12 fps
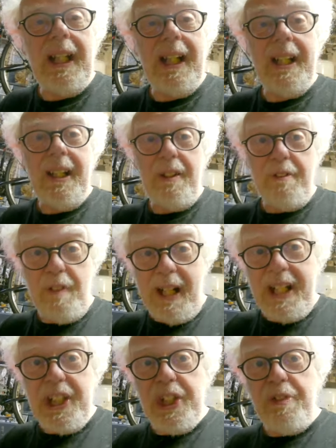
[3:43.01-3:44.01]
at
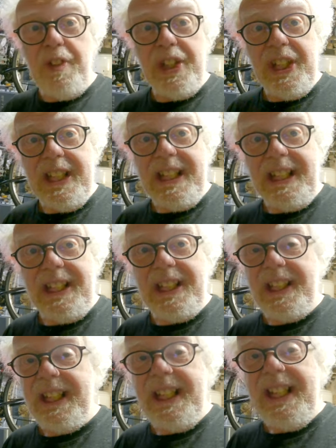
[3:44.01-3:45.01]
advanced physics